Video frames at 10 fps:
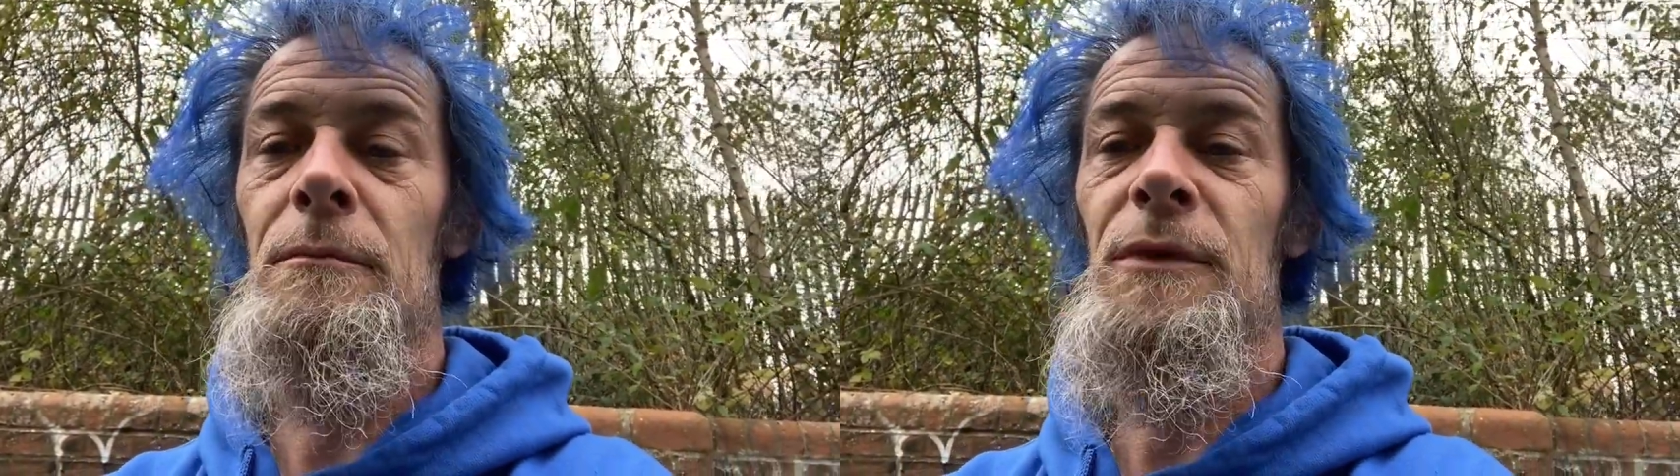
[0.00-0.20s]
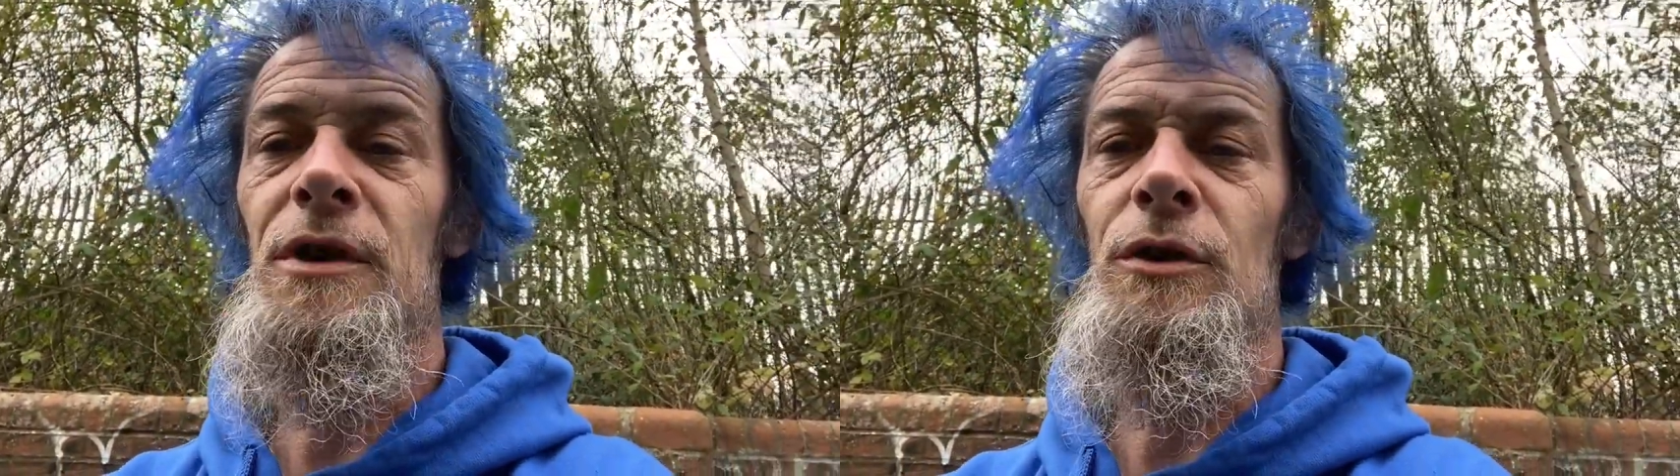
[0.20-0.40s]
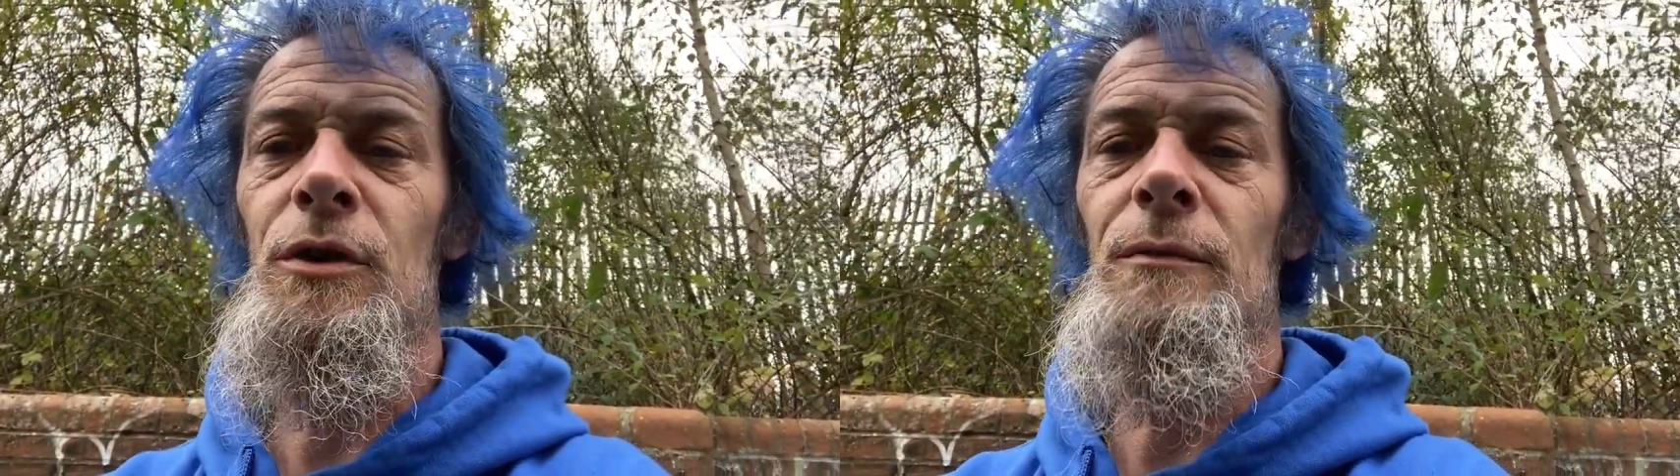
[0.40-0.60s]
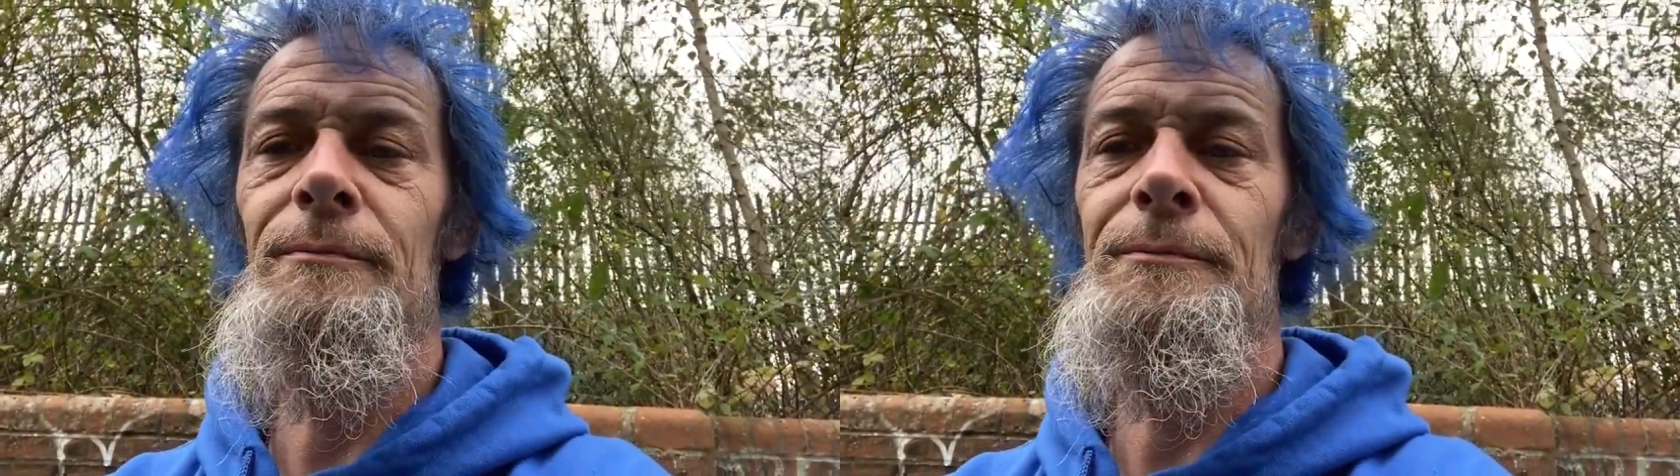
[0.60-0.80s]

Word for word: See you soon.